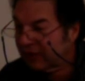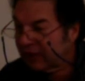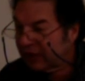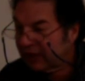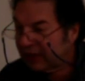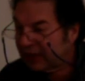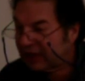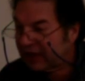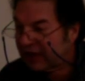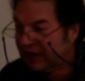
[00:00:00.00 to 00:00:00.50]

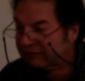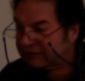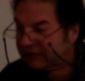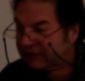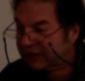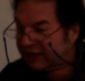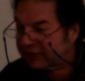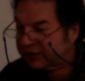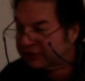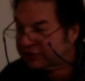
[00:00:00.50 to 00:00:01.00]
And I
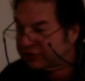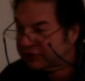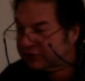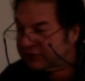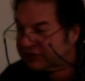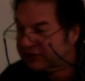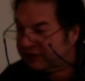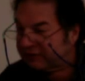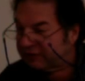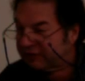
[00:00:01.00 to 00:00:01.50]
can choose
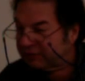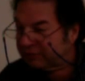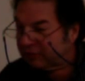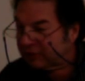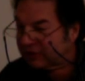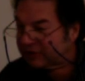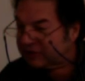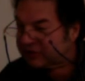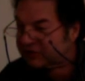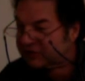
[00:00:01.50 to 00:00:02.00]
different
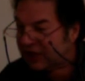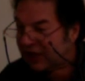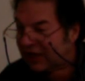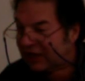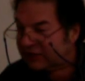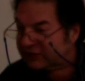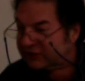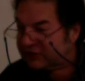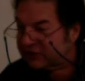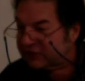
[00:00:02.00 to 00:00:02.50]
bullet styles.
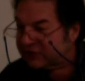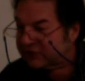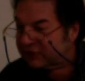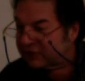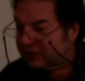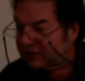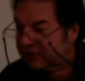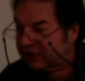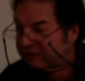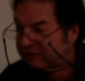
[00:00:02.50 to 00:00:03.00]
These are the
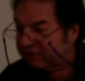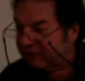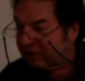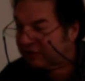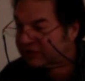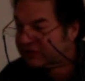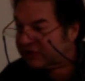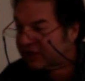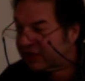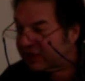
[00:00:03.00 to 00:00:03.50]
defaults
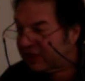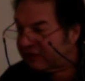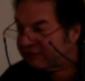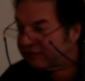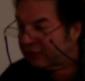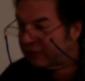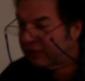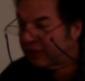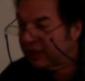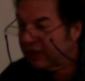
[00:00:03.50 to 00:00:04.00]
they give you.
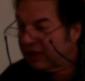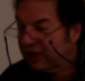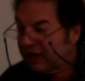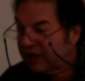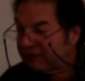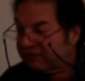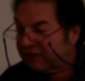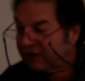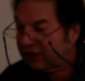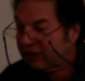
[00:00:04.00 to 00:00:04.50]
If
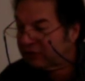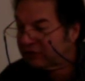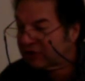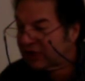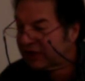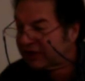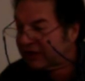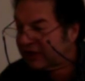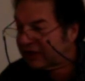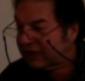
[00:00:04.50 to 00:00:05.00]
I don't
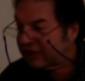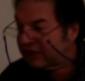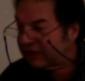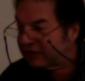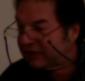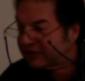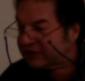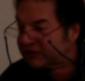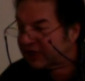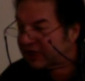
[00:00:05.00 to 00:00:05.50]
like any of
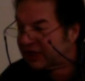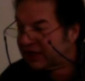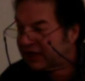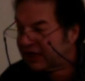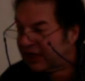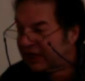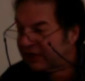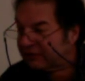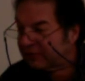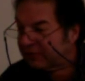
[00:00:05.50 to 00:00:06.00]
these, I can
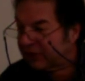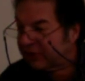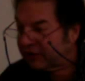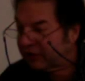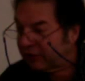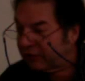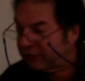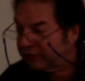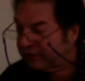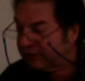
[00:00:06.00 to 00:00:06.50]
add my own.